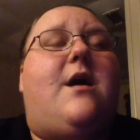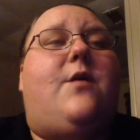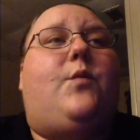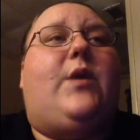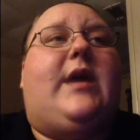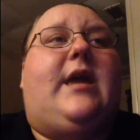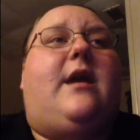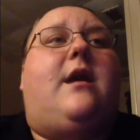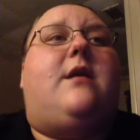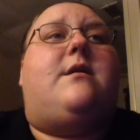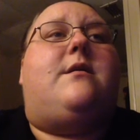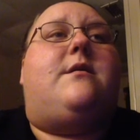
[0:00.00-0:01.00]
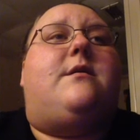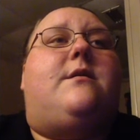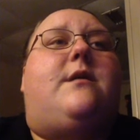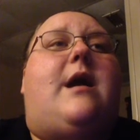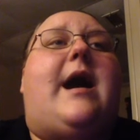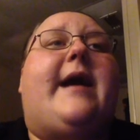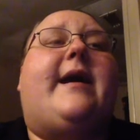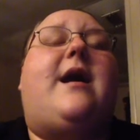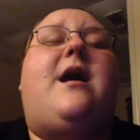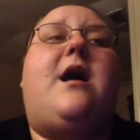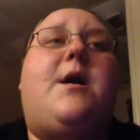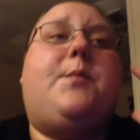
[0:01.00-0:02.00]
I
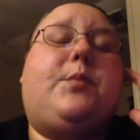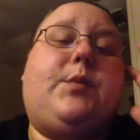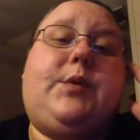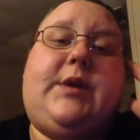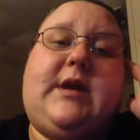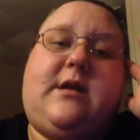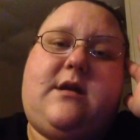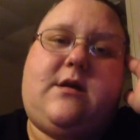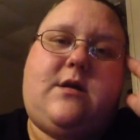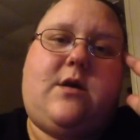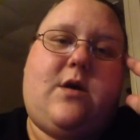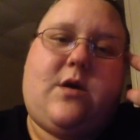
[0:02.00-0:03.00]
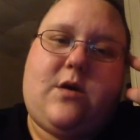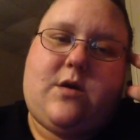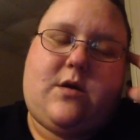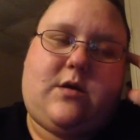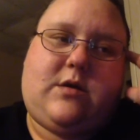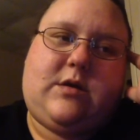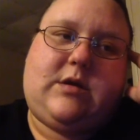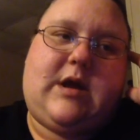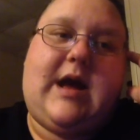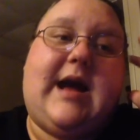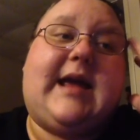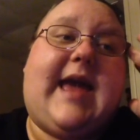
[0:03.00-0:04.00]
got uprooted
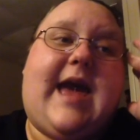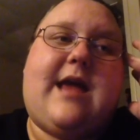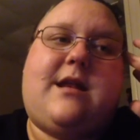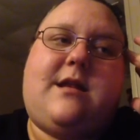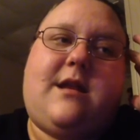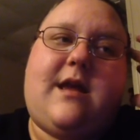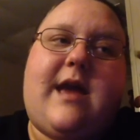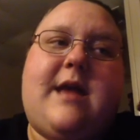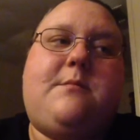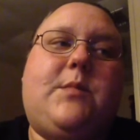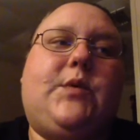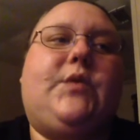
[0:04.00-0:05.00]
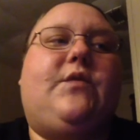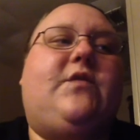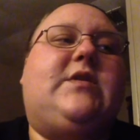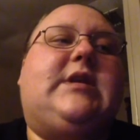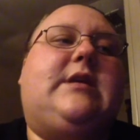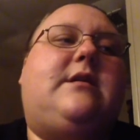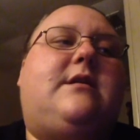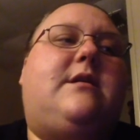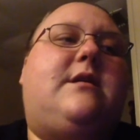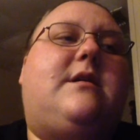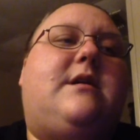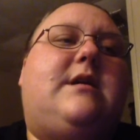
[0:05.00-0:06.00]
again and moved
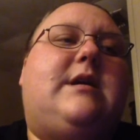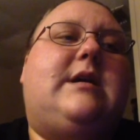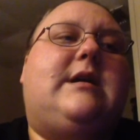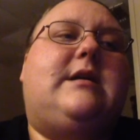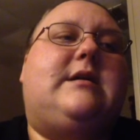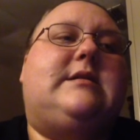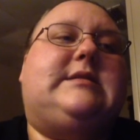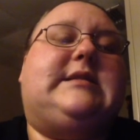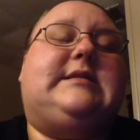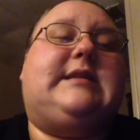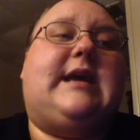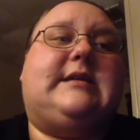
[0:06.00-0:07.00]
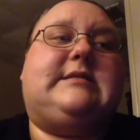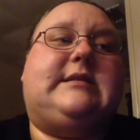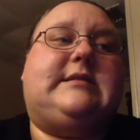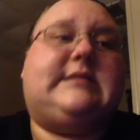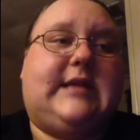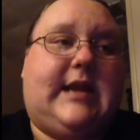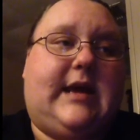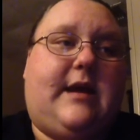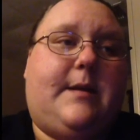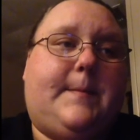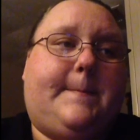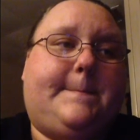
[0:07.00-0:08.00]
to Texas
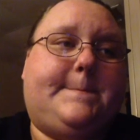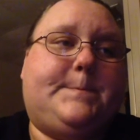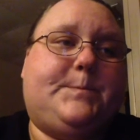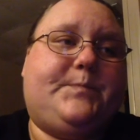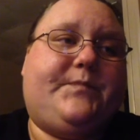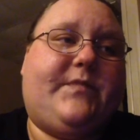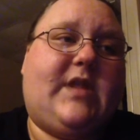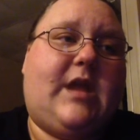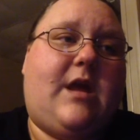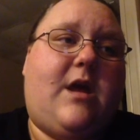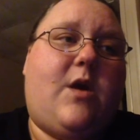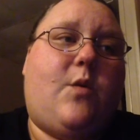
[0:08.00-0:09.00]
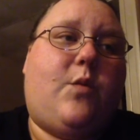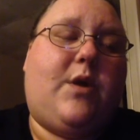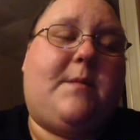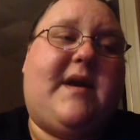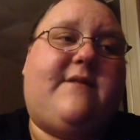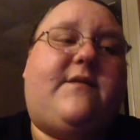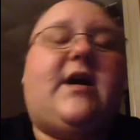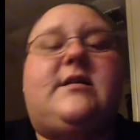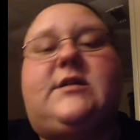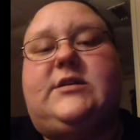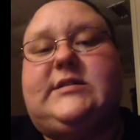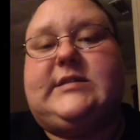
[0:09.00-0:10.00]
City, where my
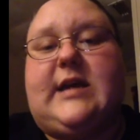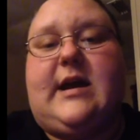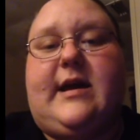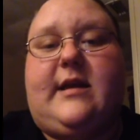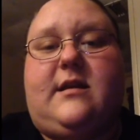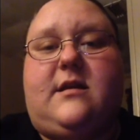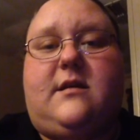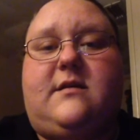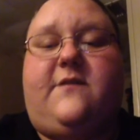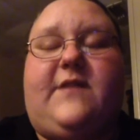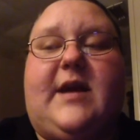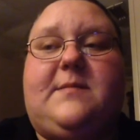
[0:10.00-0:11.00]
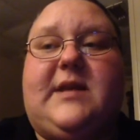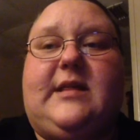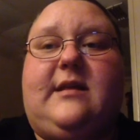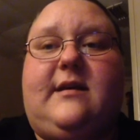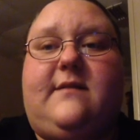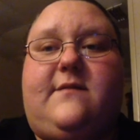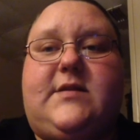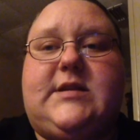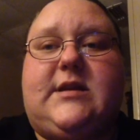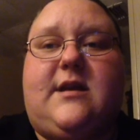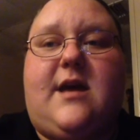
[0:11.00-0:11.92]
father's side of the family lived.